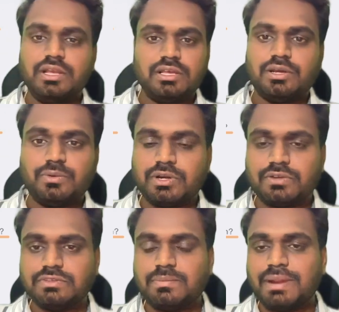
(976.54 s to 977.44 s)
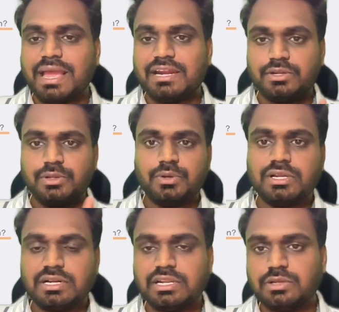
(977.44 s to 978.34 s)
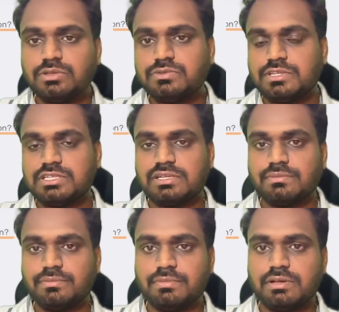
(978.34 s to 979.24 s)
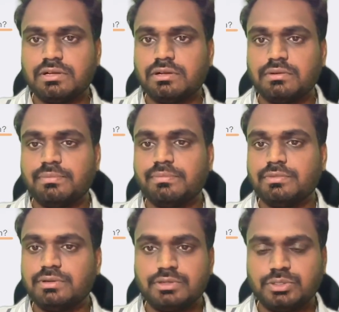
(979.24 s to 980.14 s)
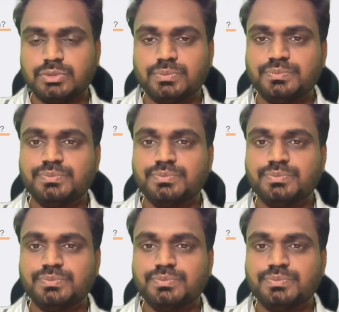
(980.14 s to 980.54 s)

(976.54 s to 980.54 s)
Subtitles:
whatever the plan you are switching to.